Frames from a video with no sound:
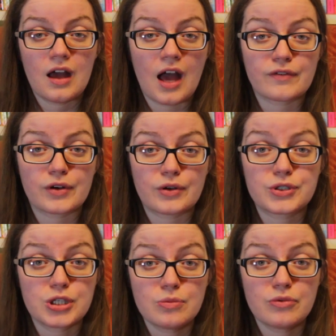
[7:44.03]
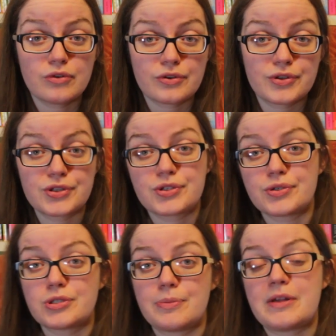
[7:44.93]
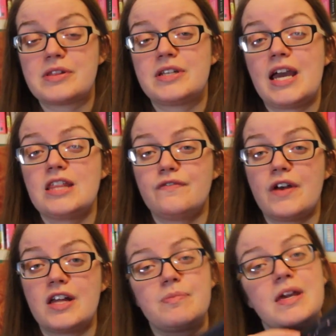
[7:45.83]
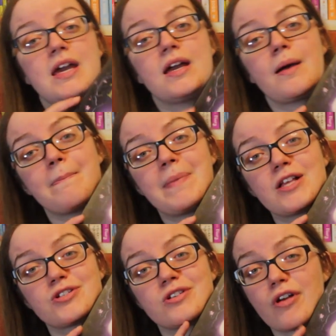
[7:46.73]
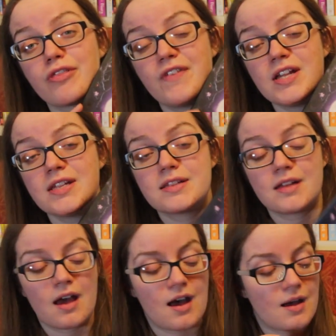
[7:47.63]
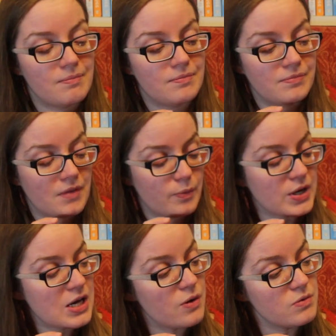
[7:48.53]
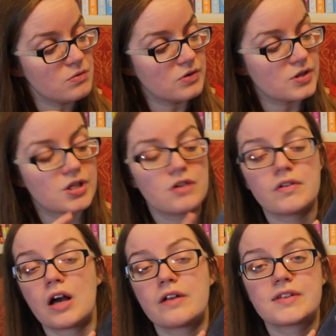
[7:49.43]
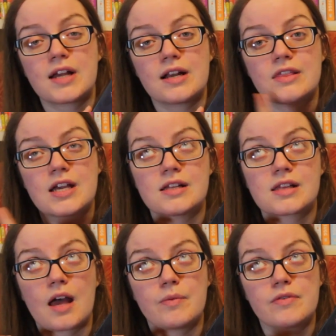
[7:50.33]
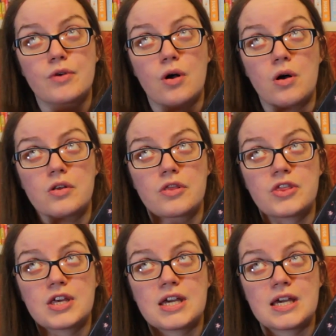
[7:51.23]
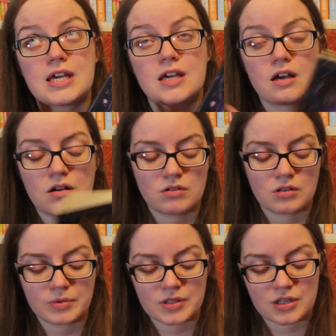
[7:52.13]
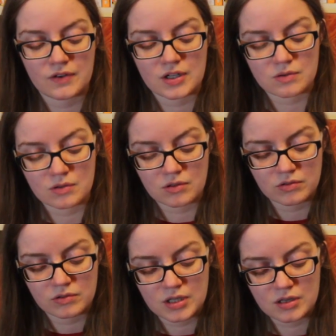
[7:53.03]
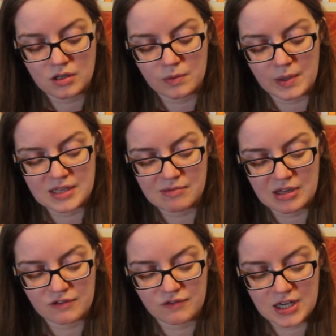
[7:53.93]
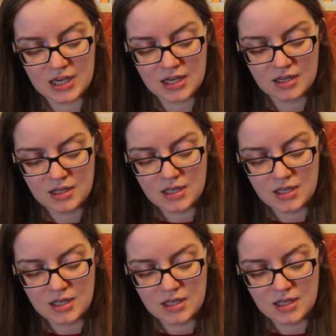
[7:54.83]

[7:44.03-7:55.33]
I've got two more authors to talk to you about today, the first being Patrick Rothfuss. We own The So Regard of Silent Things, and we've got the, oh god, what's the first one called? It's not The Wise Man's Fear.